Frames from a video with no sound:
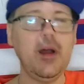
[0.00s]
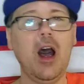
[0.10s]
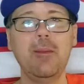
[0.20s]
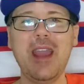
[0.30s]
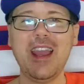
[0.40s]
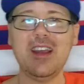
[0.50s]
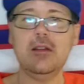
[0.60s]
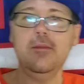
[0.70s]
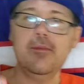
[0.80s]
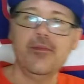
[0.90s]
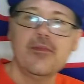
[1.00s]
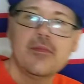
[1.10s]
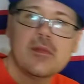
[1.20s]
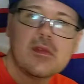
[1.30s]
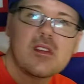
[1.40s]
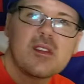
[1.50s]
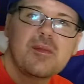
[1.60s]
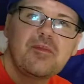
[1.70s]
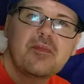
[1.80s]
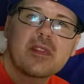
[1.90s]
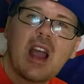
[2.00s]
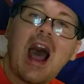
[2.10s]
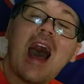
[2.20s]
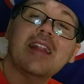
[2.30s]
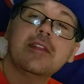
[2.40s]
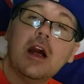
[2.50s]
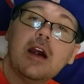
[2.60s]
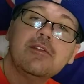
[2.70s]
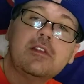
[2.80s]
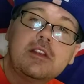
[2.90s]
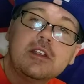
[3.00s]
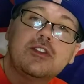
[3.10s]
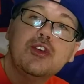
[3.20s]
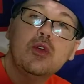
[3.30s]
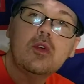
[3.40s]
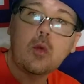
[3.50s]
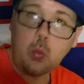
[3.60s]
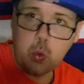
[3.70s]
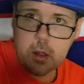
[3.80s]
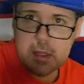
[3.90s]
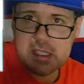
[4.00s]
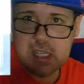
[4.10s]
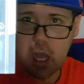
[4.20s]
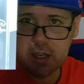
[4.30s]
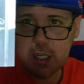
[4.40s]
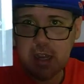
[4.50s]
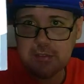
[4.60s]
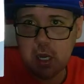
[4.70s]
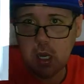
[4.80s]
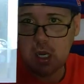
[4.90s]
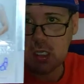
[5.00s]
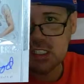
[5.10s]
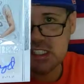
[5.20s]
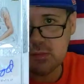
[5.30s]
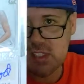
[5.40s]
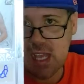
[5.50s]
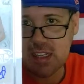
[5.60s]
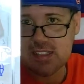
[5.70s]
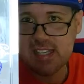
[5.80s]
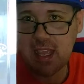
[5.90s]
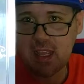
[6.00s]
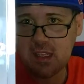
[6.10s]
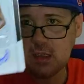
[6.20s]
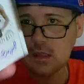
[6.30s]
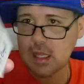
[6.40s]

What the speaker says: Oh, man. I loved the Duke woman's autograph card because it was out of 10.